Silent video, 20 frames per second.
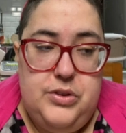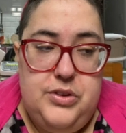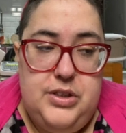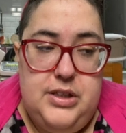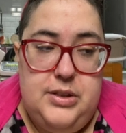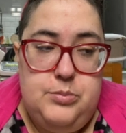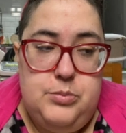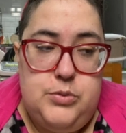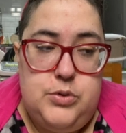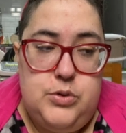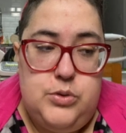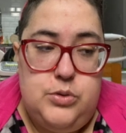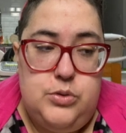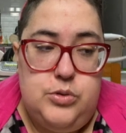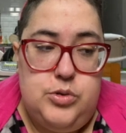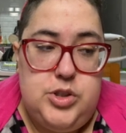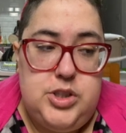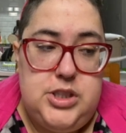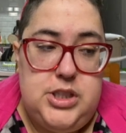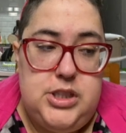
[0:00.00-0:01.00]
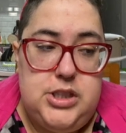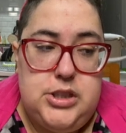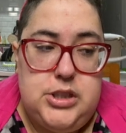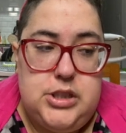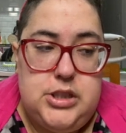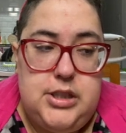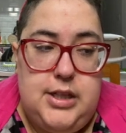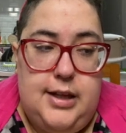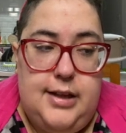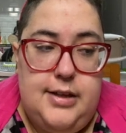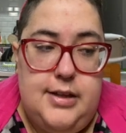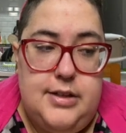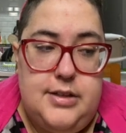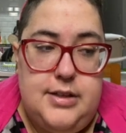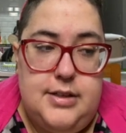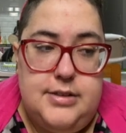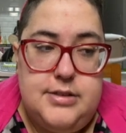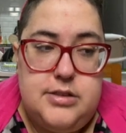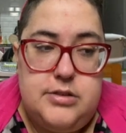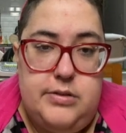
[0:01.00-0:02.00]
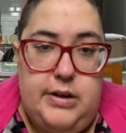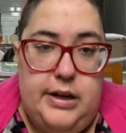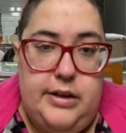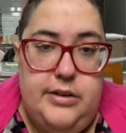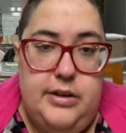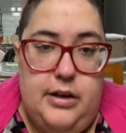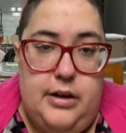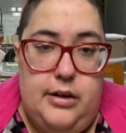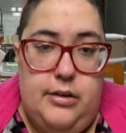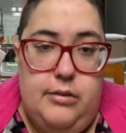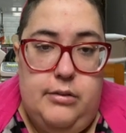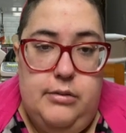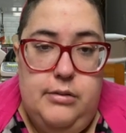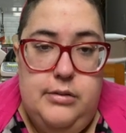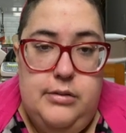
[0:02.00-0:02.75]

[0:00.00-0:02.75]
them to see it like it is right now.